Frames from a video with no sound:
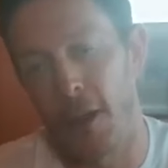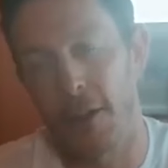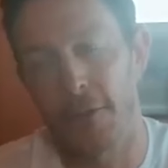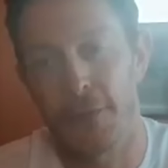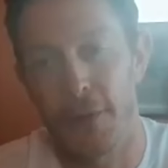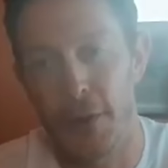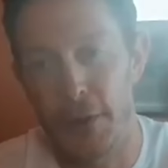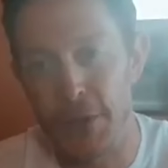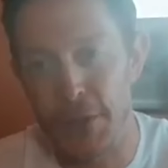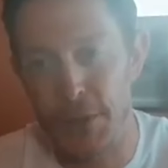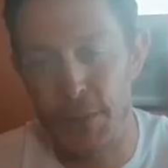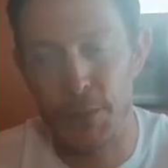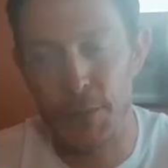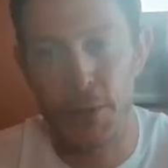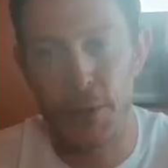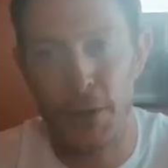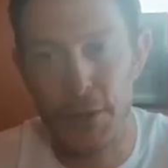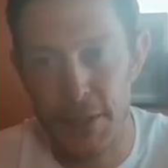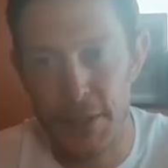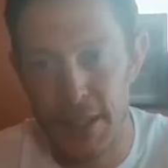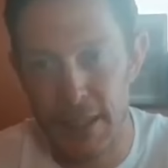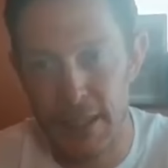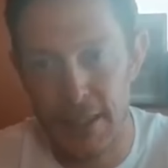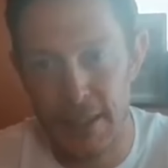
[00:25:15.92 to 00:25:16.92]
workflows and
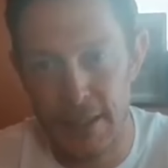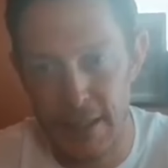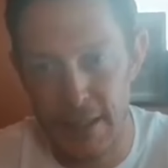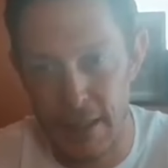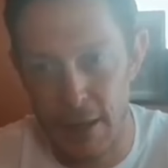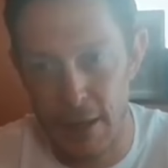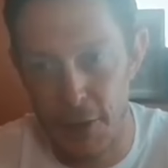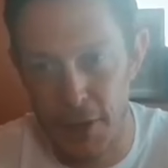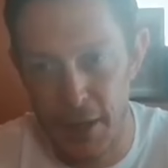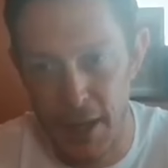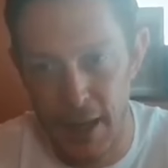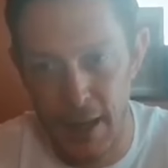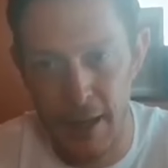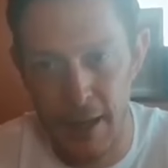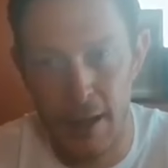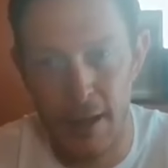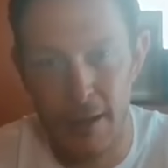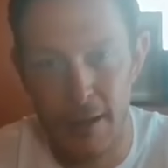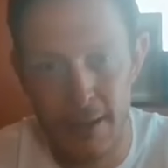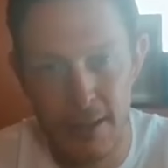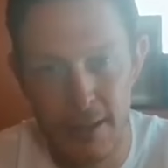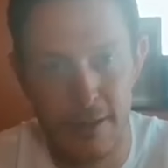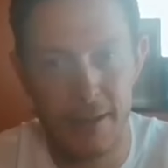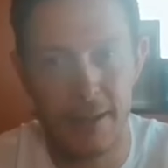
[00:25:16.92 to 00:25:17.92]
processes and
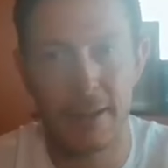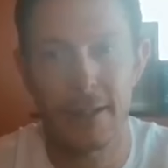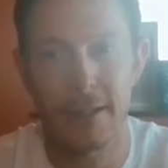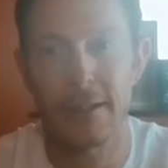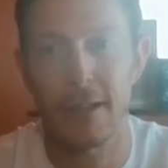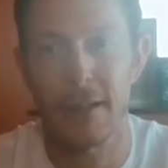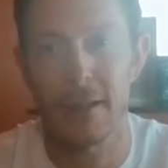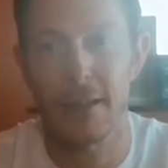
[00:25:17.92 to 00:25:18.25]
OKRs and